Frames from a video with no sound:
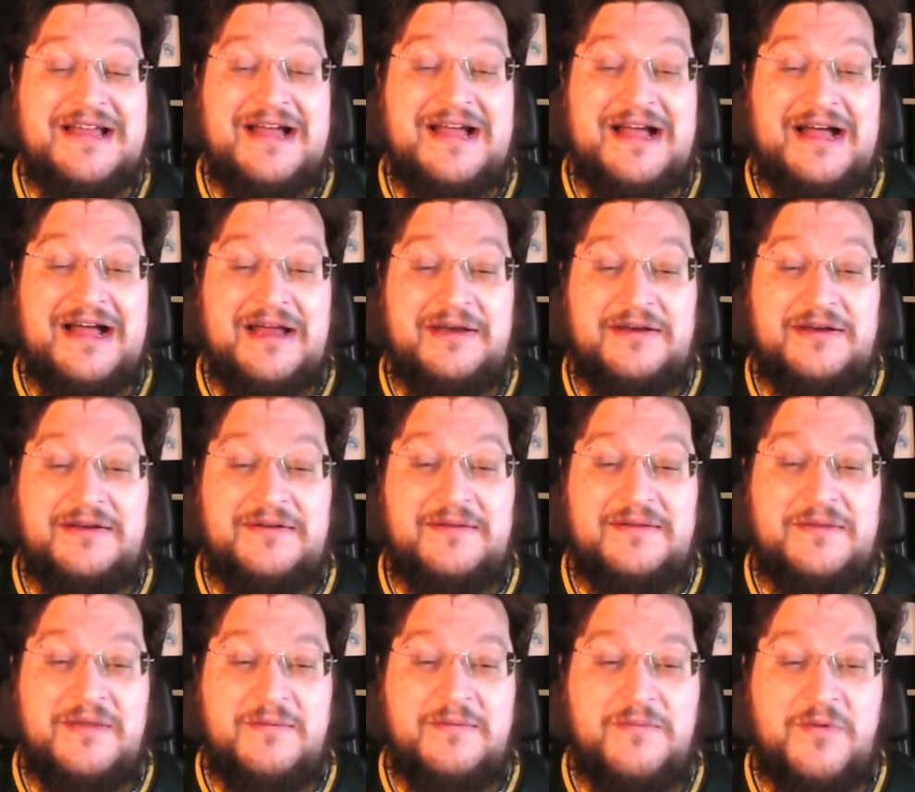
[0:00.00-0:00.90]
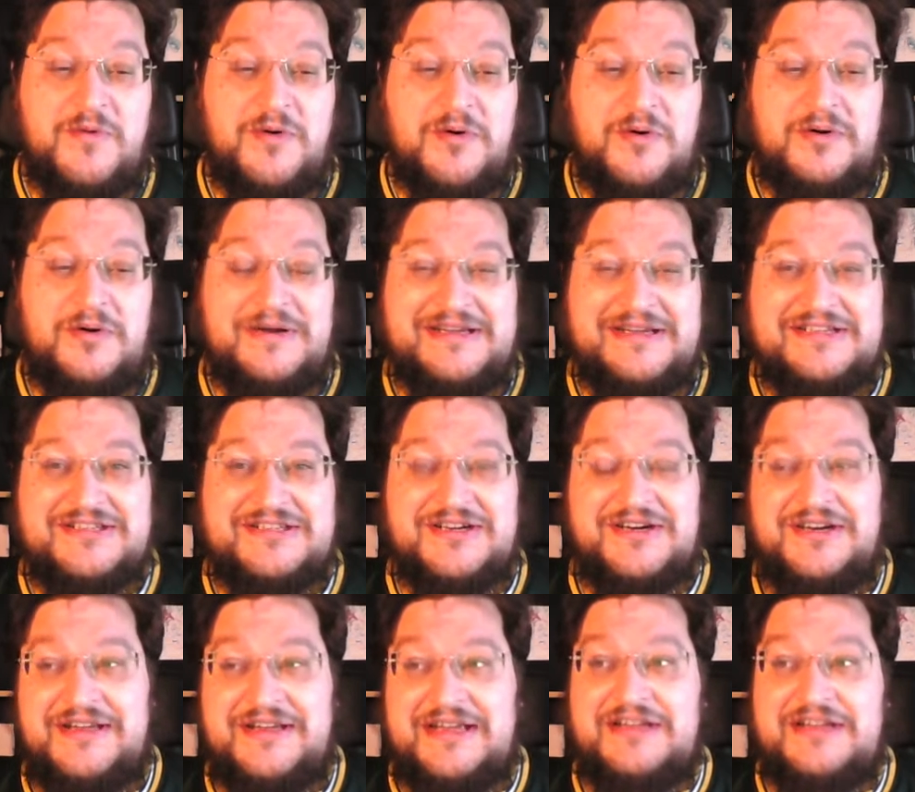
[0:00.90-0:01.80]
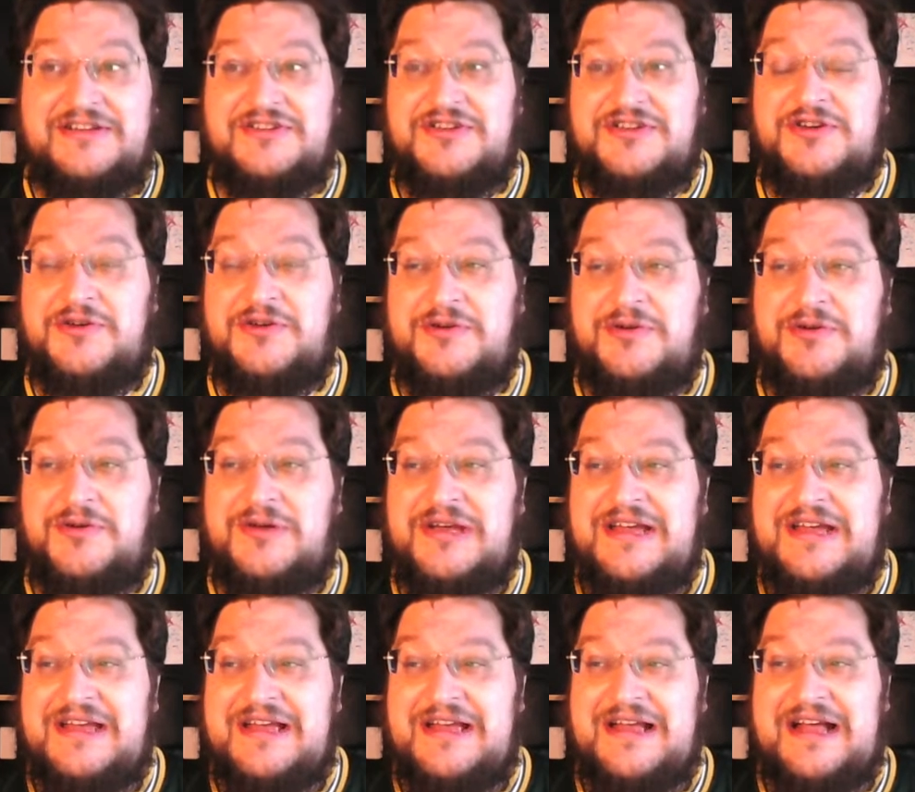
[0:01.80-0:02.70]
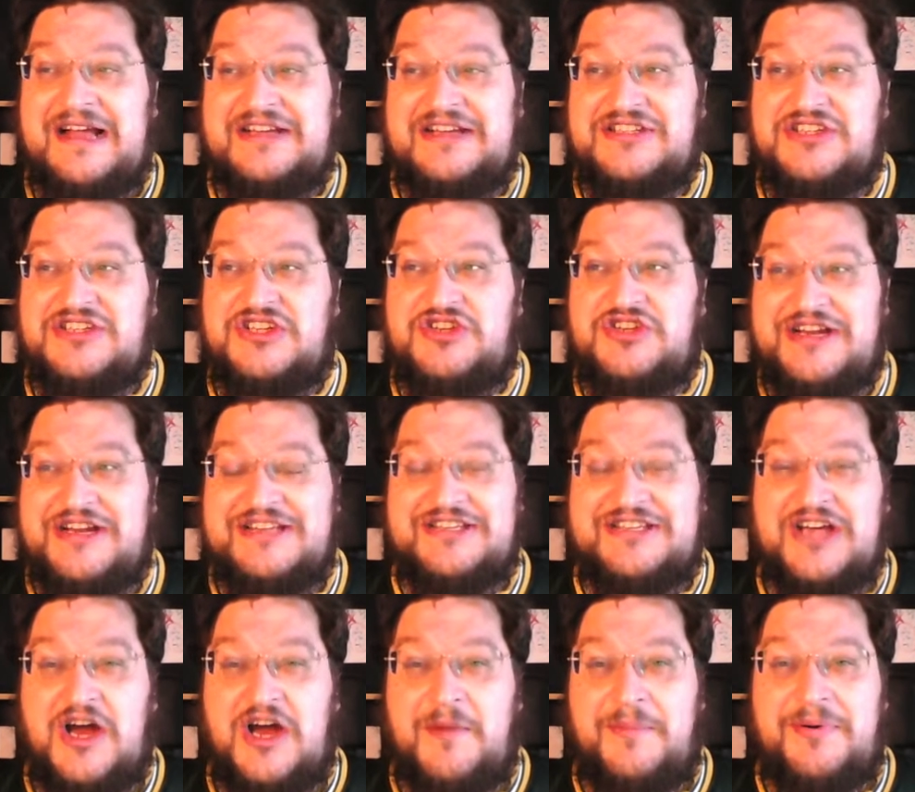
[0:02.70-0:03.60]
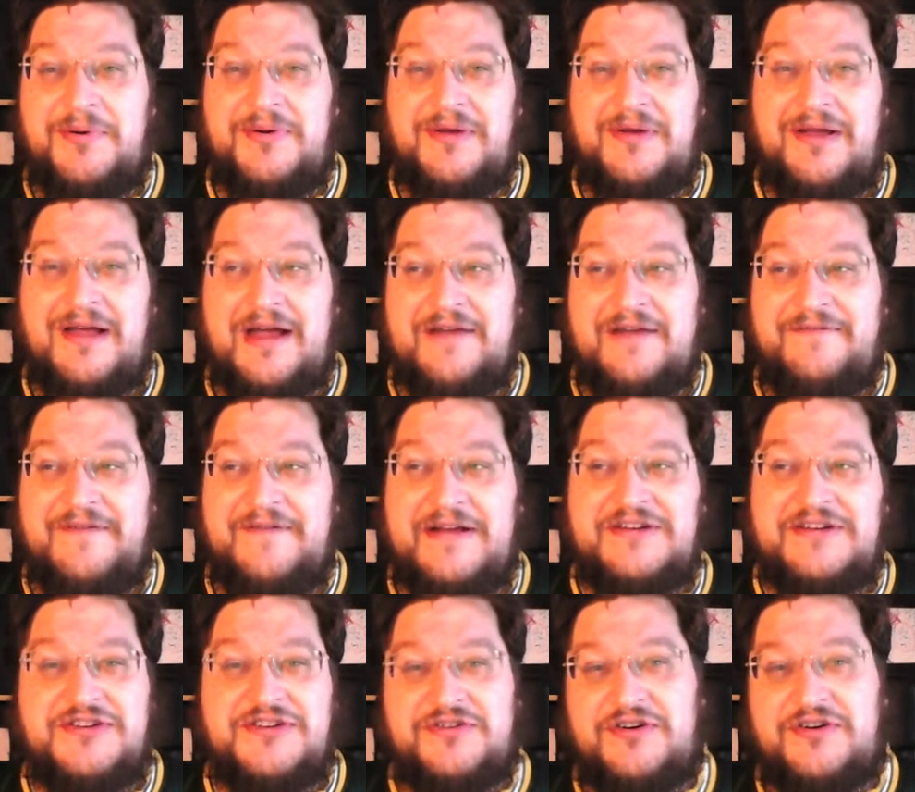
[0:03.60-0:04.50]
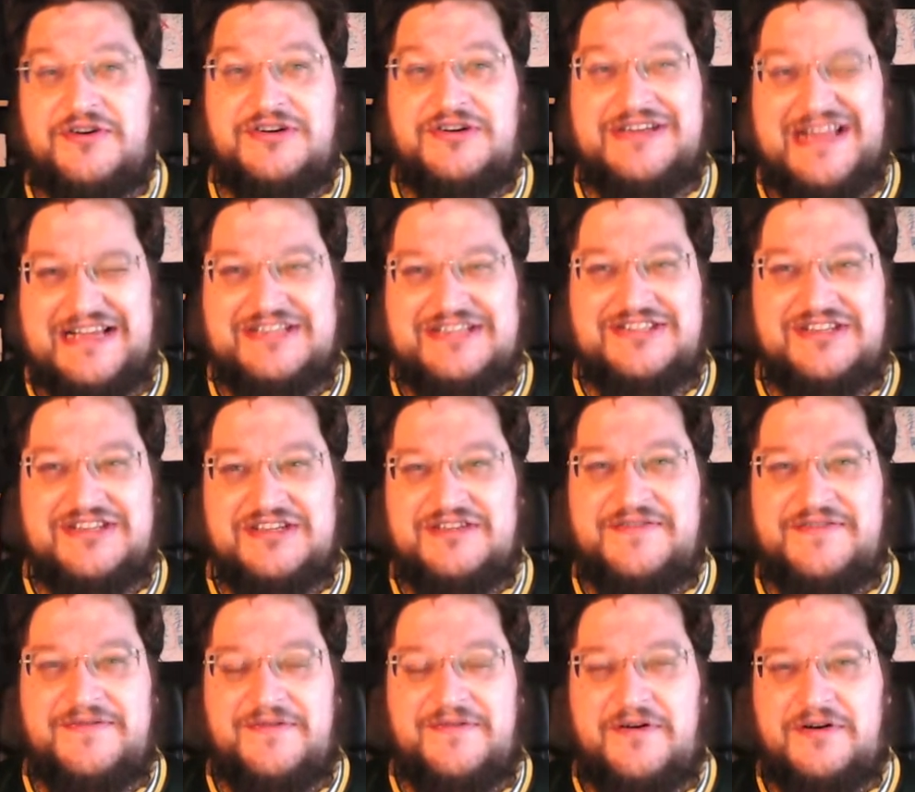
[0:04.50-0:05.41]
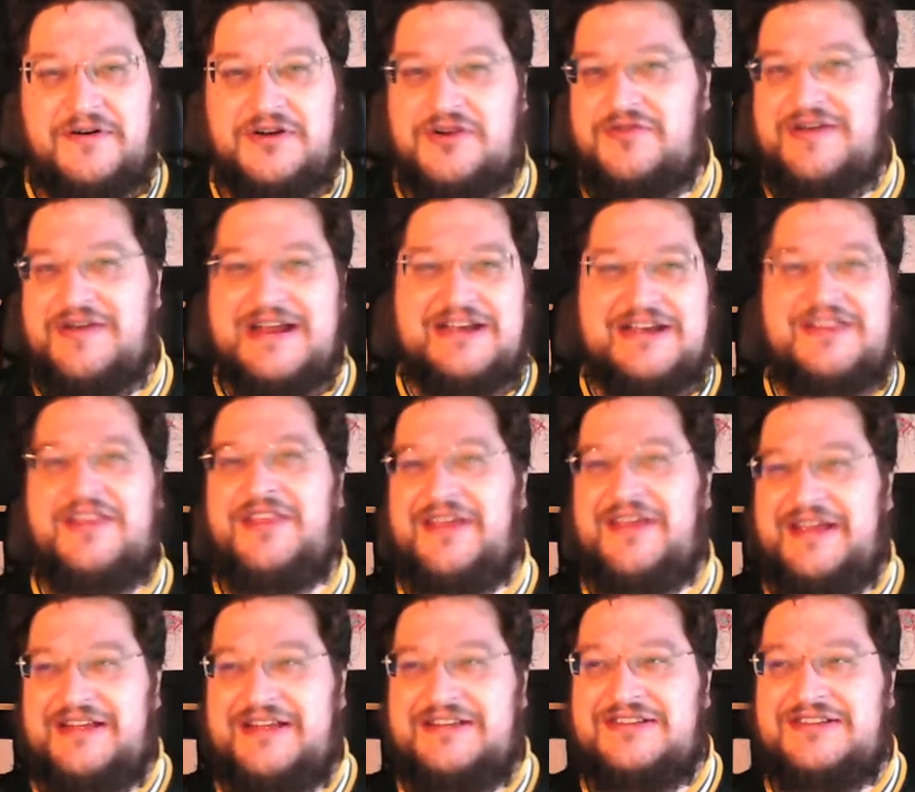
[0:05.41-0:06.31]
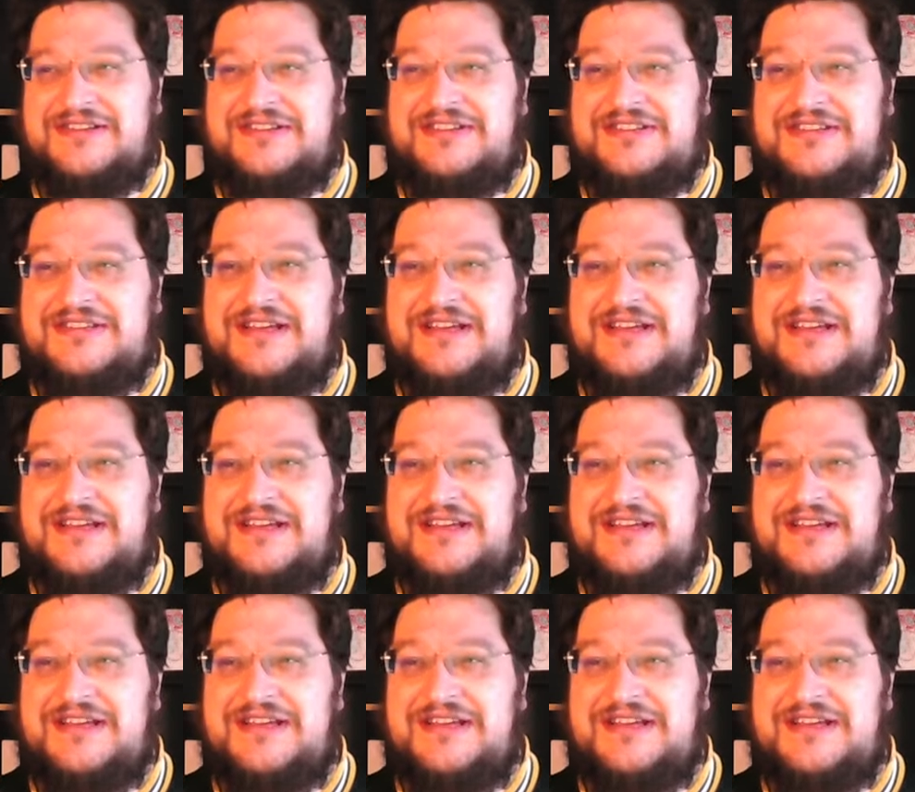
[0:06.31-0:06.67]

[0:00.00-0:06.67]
and the more he's turning into a straight up adventurer destined for great things.